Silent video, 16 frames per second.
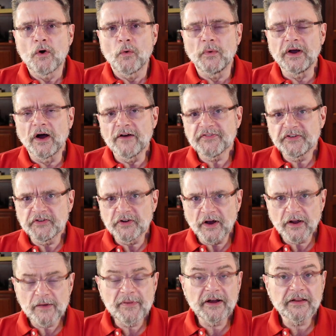We often
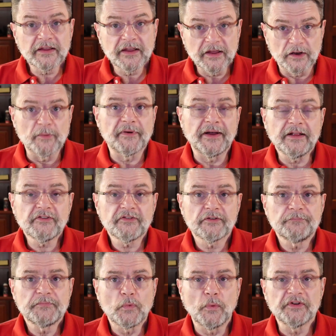talk about
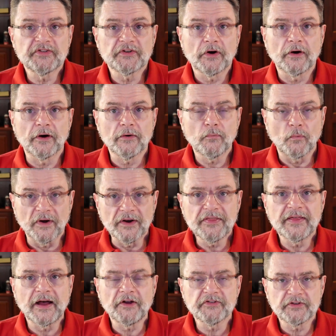kilobytes, which are
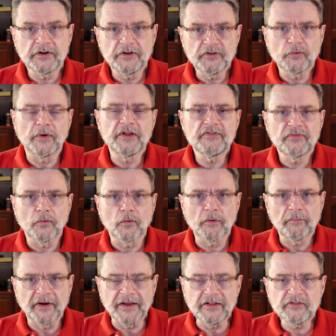
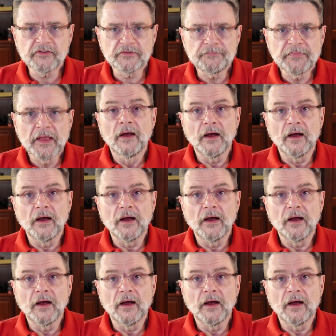1,024 bytes,